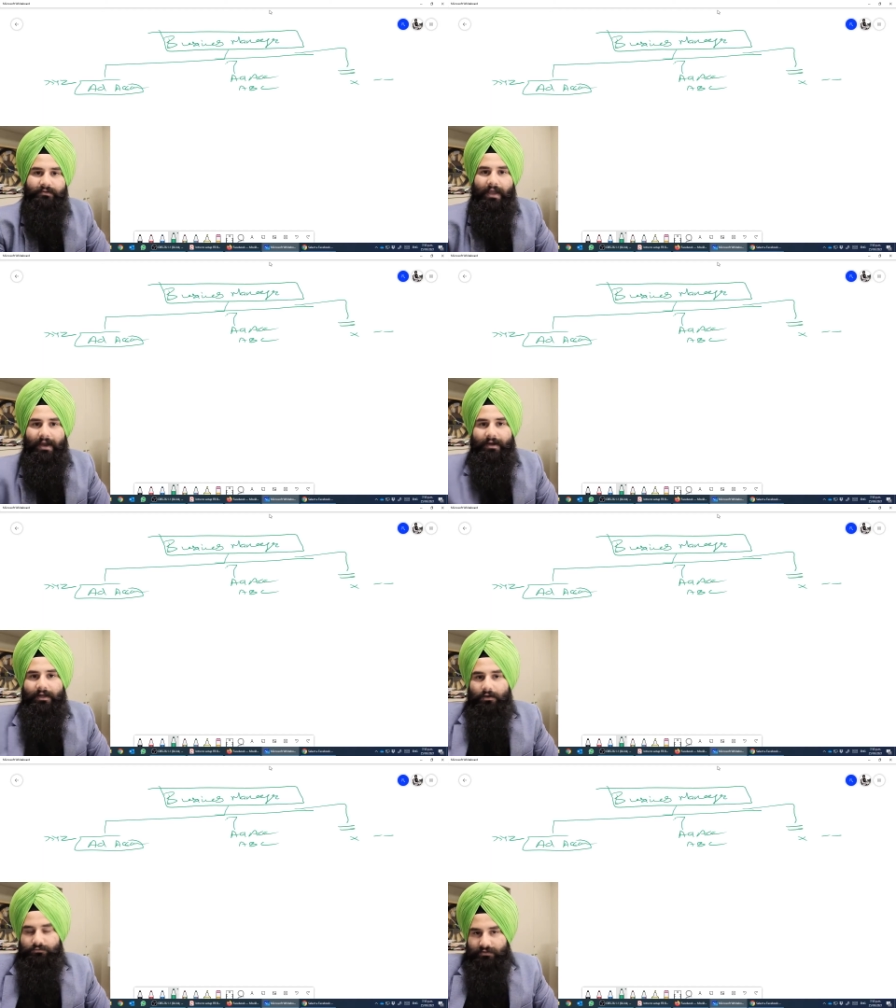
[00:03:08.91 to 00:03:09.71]
they add
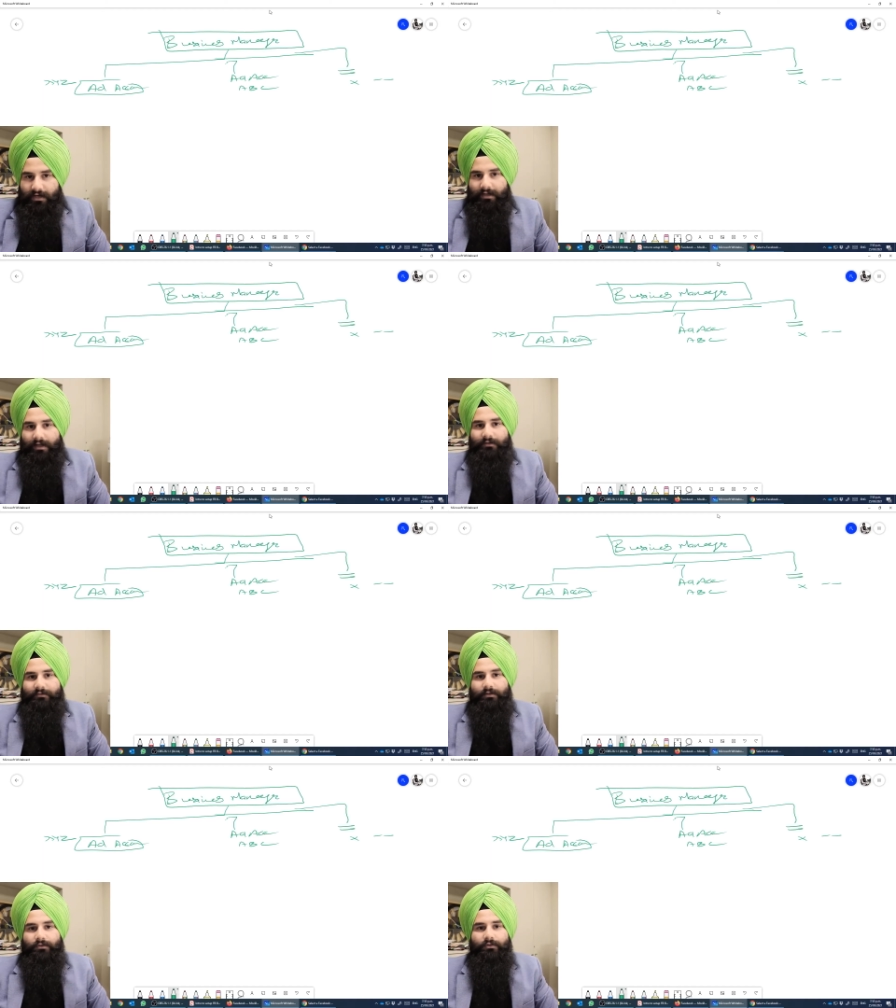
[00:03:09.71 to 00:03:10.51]
accounts add kar
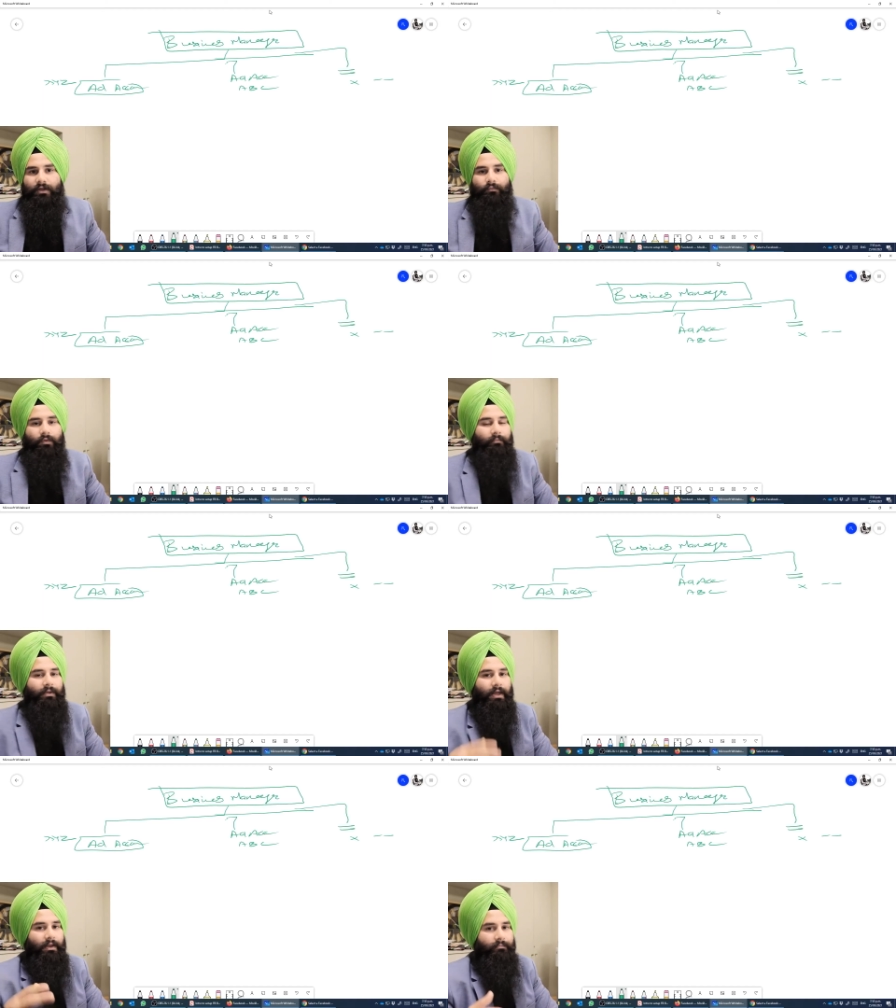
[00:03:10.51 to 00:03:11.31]
sakde ho, that will
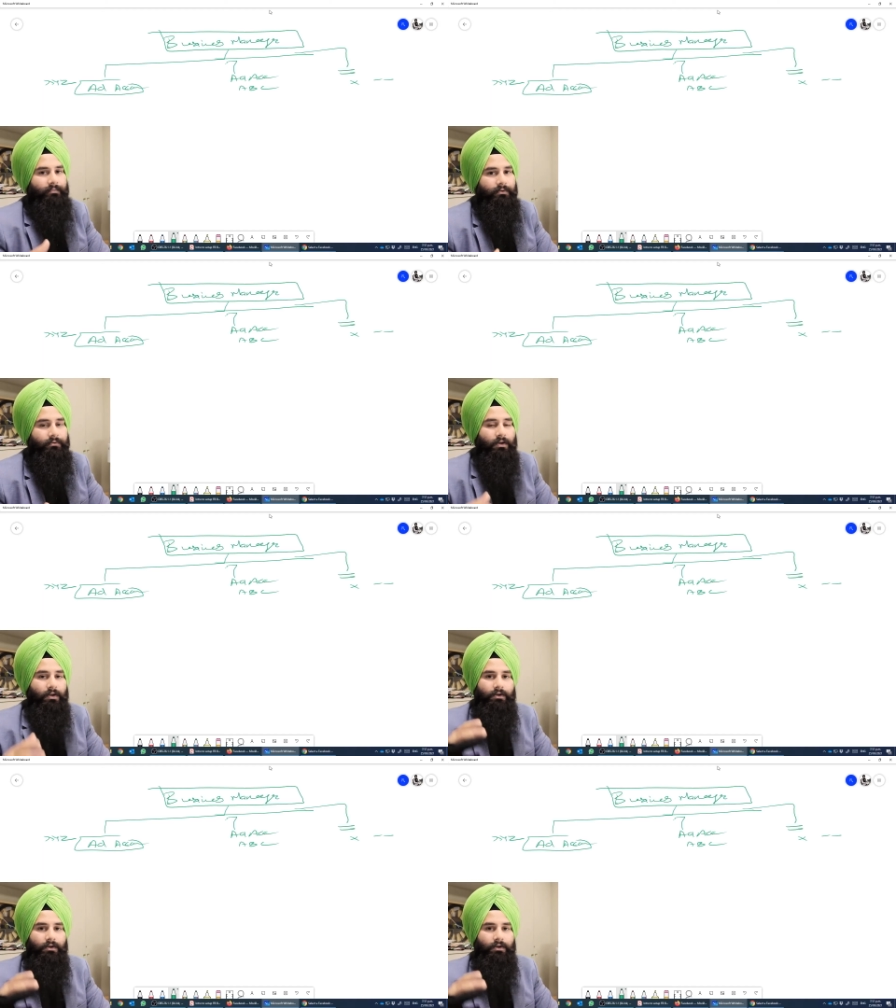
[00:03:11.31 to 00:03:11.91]
be help you